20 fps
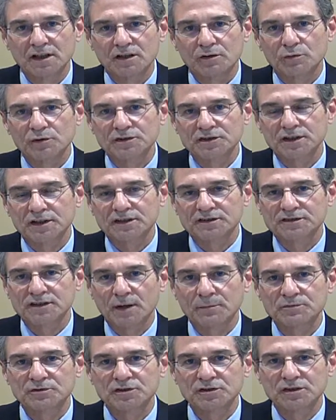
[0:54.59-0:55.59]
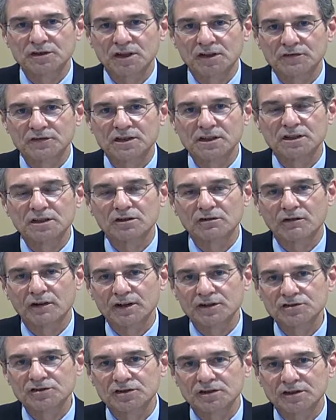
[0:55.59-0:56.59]
with the exception of the
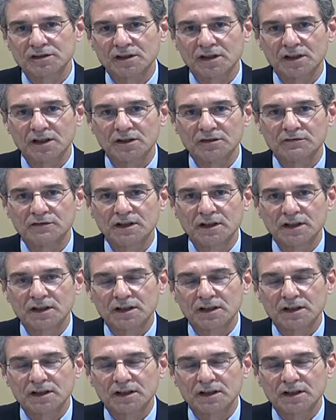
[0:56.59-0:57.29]
integration of